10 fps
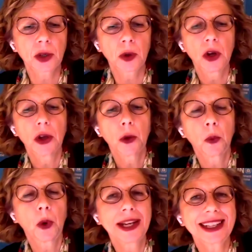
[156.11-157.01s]
So
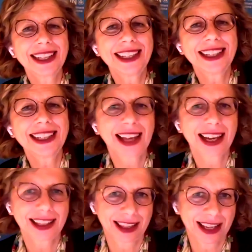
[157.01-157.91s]
what is
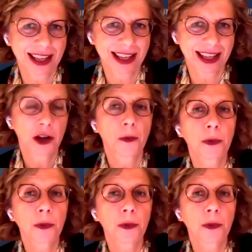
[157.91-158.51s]
that then,